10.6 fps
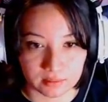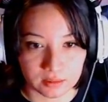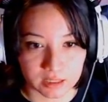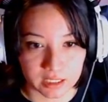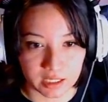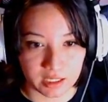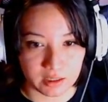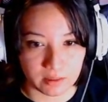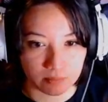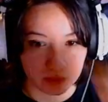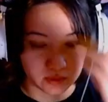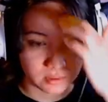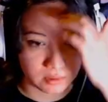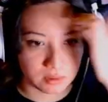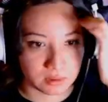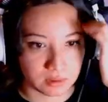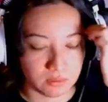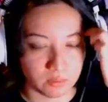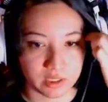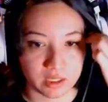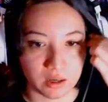Look at him!
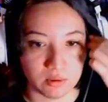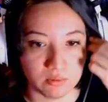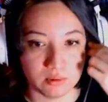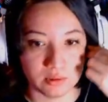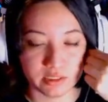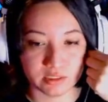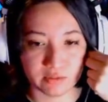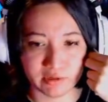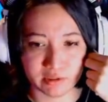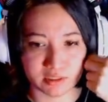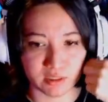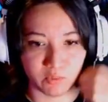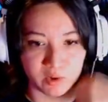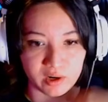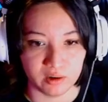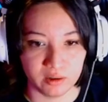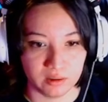Where'd he go? He's over here somewhere.